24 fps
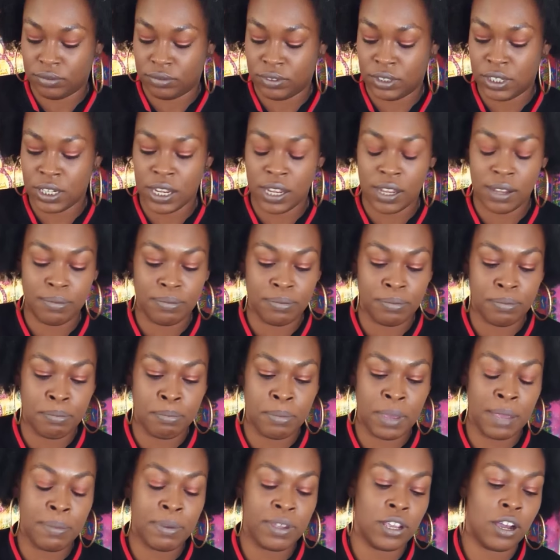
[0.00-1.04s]
Yep.
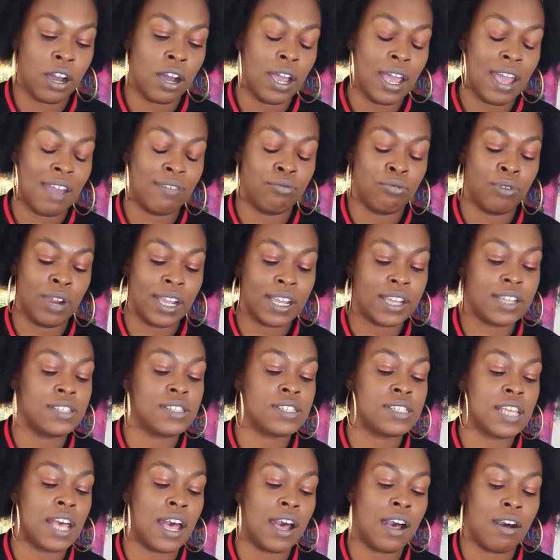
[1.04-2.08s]
Maybe y'all have
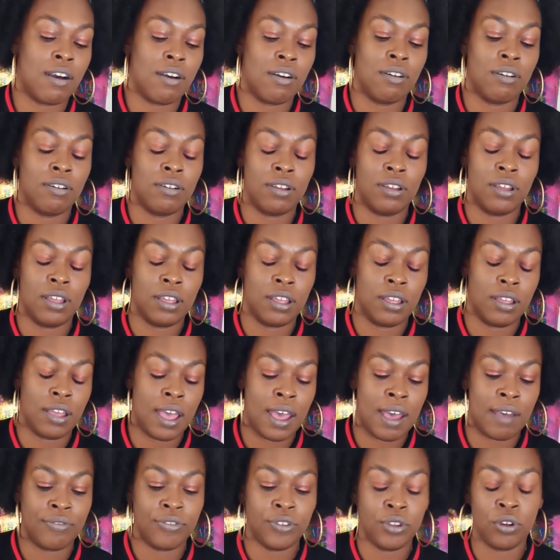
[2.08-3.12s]
reconciled
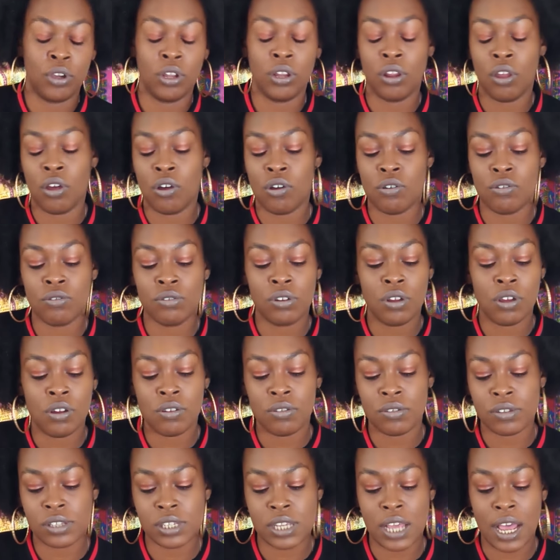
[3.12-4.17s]
after a long,
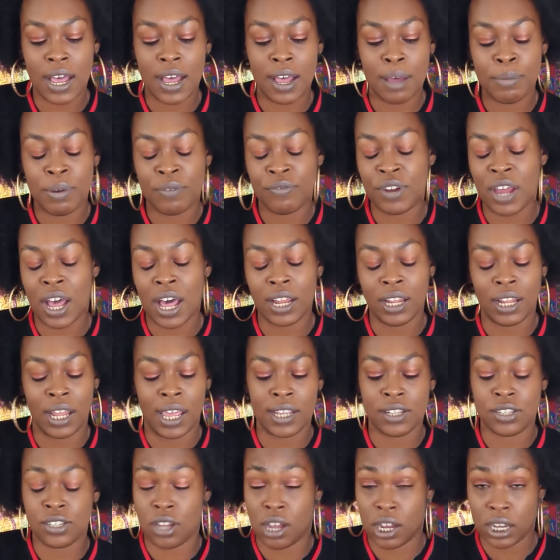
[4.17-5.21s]
long time of not
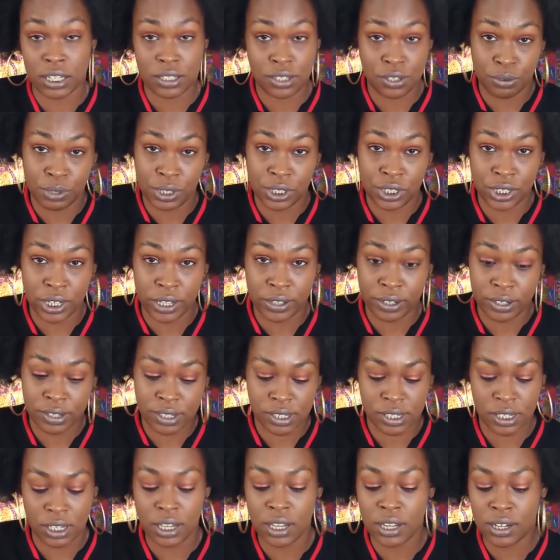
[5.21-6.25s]
like talking to each other,
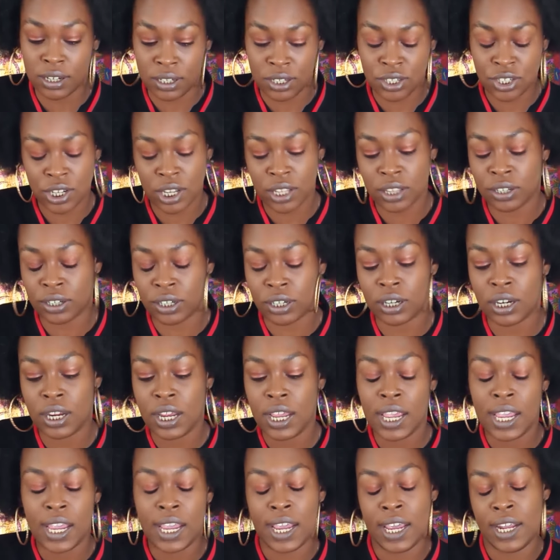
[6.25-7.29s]
seeing each other,
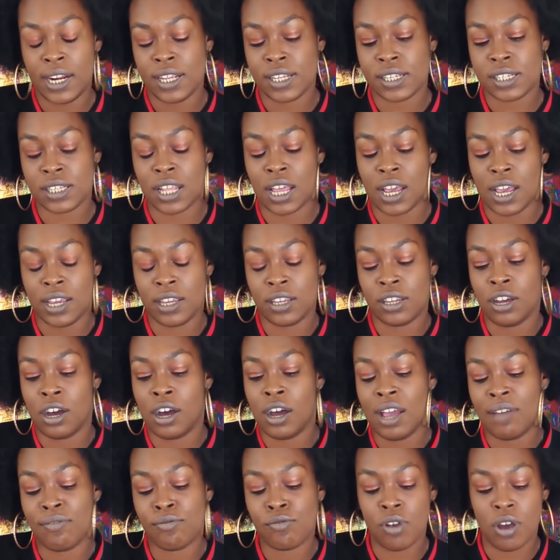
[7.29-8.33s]
and it's like y'all
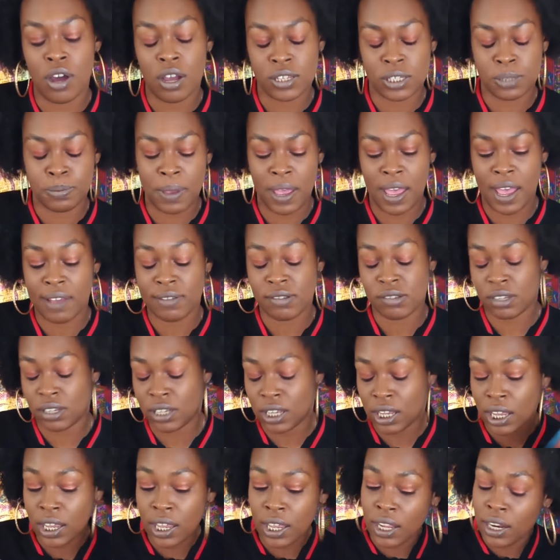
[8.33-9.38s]
have crossed paths
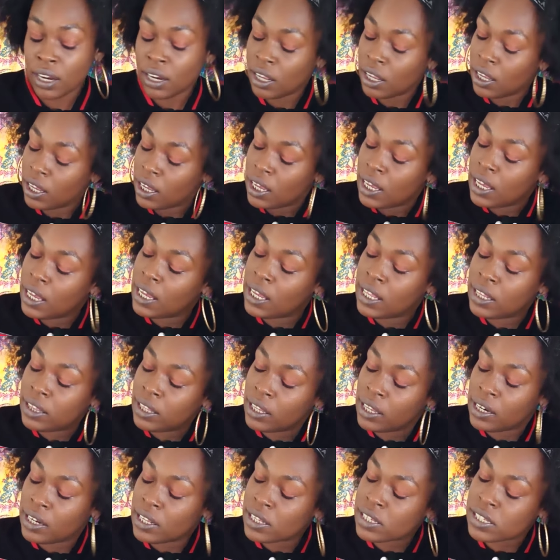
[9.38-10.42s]
again, and
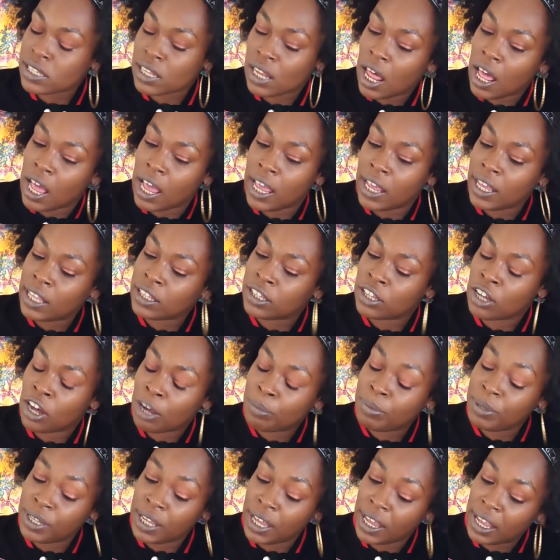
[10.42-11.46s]
then it's like
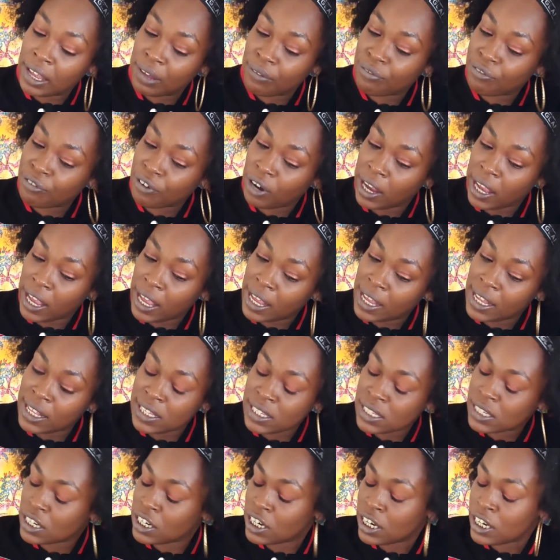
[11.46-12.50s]
y'all became
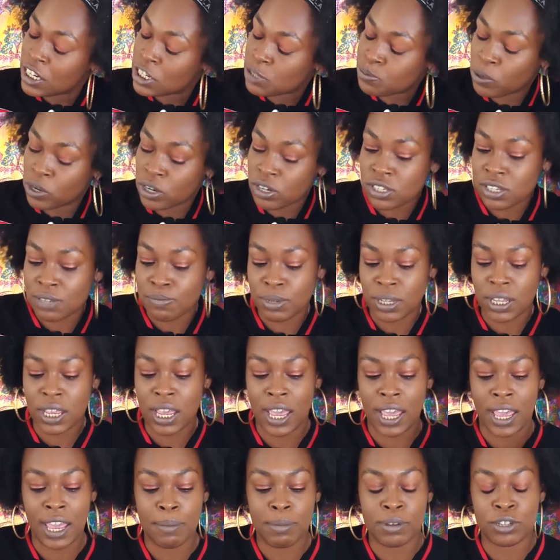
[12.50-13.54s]
friends, and then this person
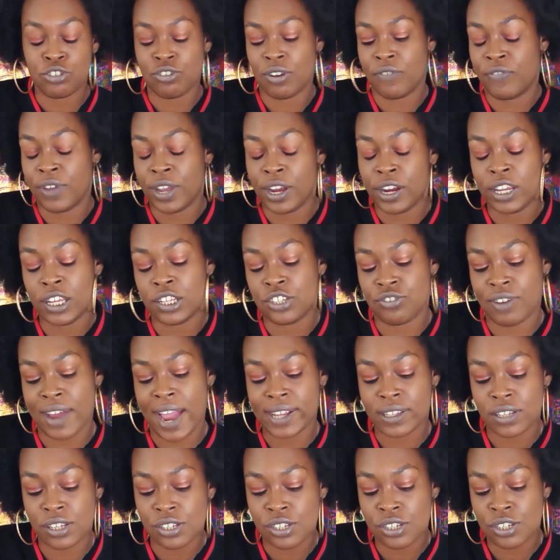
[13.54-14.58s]
became very
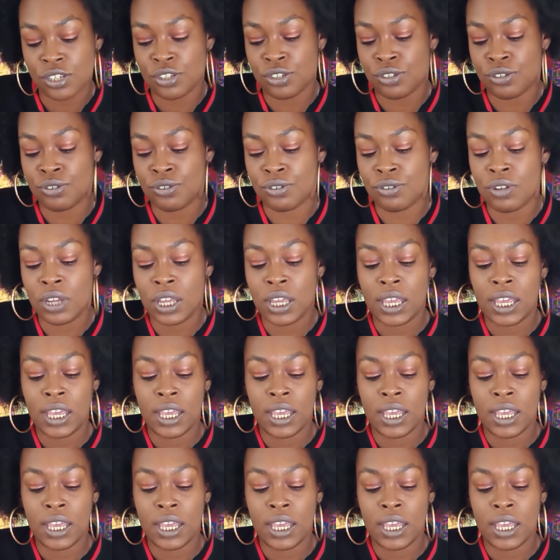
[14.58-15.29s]
attracted to you,